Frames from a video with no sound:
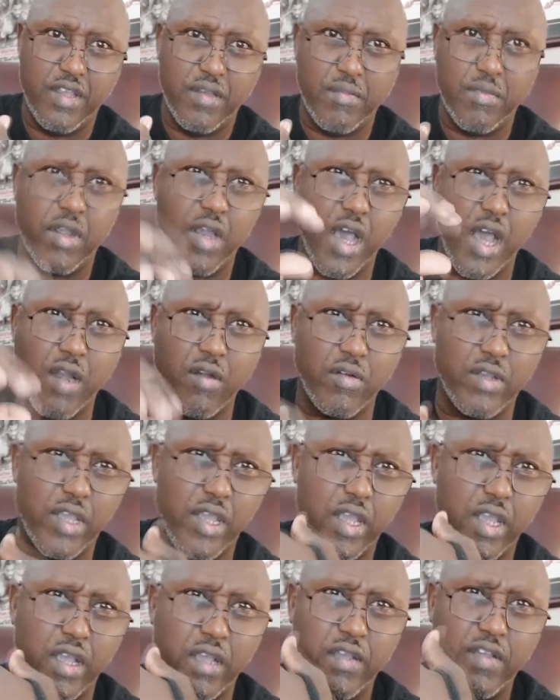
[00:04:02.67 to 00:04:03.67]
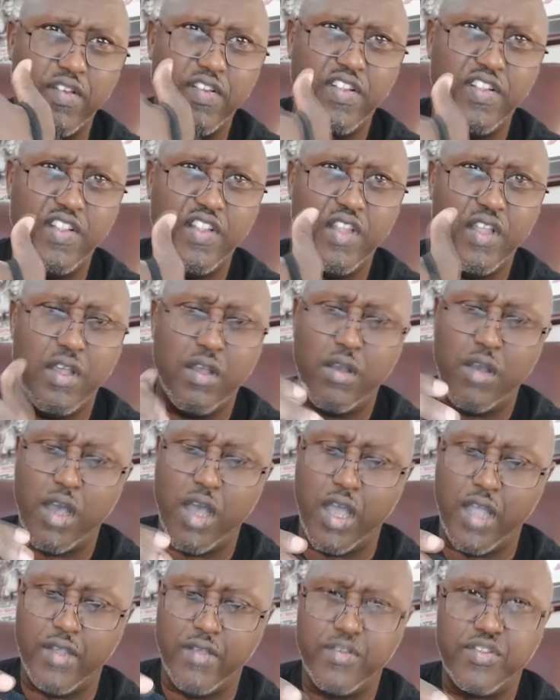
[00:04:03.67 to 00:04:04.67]
But I don't care.
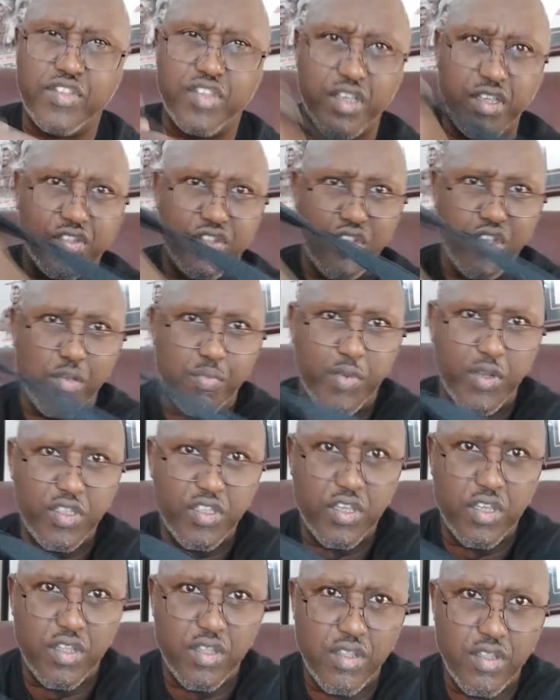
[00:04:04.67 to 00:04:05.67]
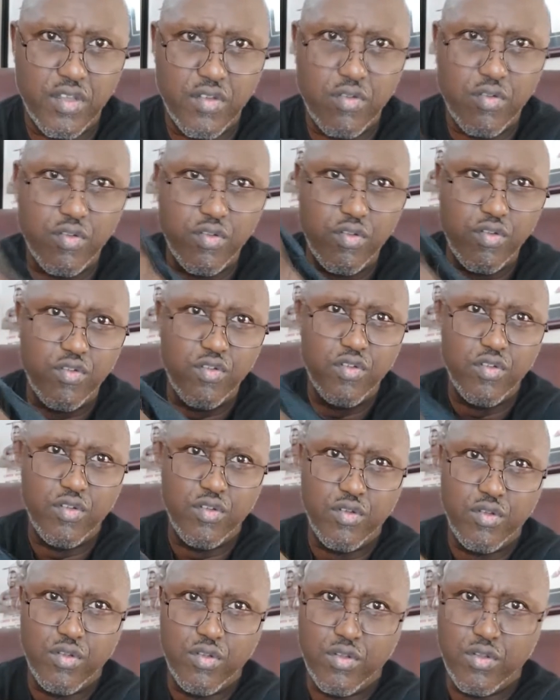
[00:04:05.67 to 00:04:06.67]
Alright, see, so you put this,
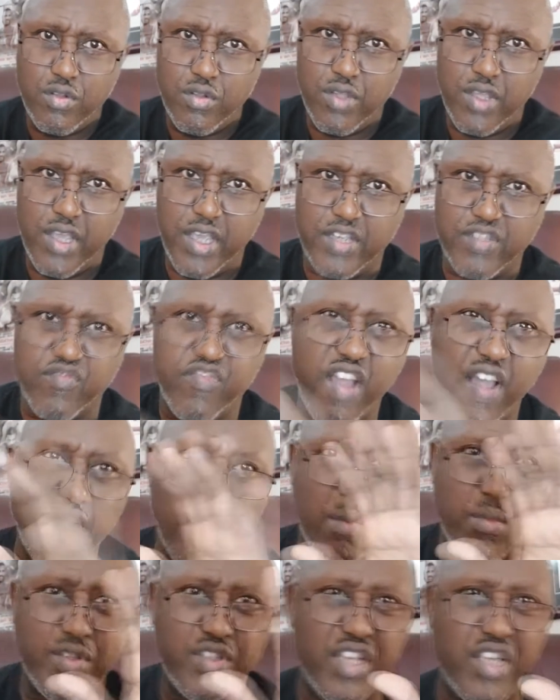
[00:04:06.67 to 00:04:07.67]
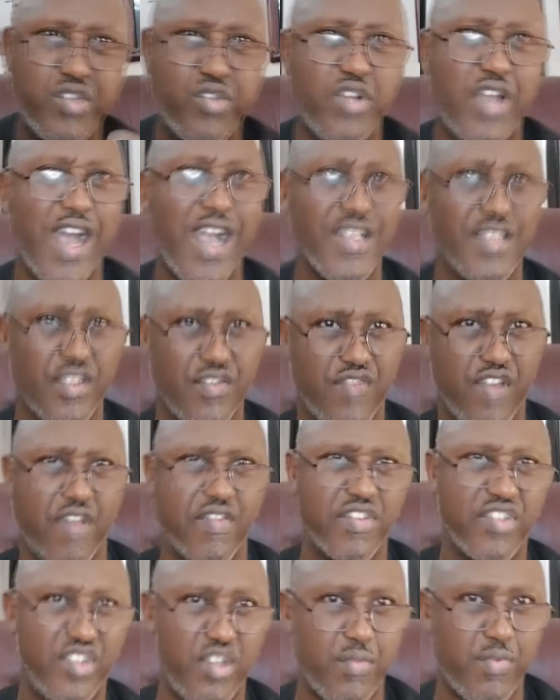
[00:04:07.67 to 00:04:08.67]
I'm gonna teach you guys a
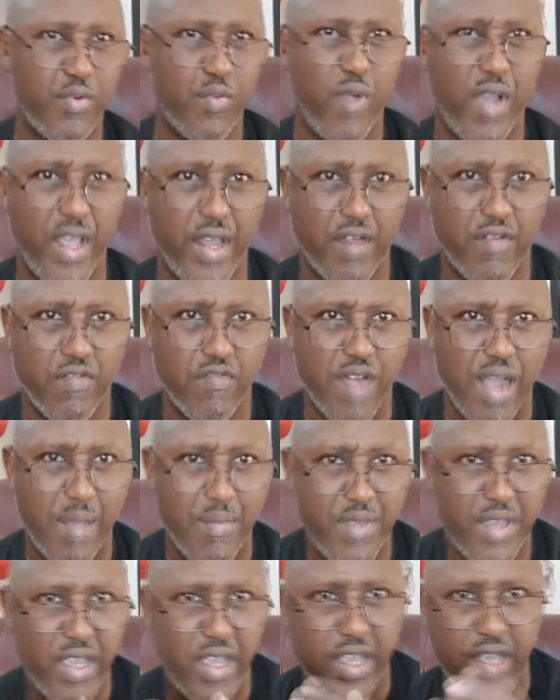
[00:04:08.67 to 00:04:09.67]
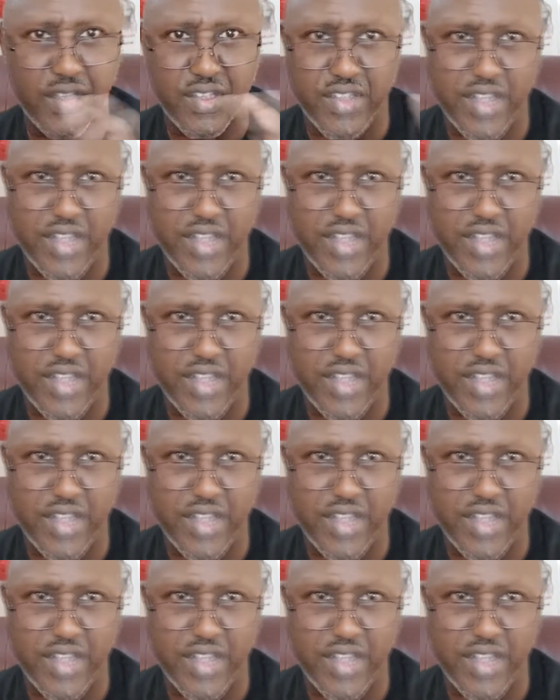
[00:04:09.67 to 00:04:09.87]
very simple way to wrap your hands.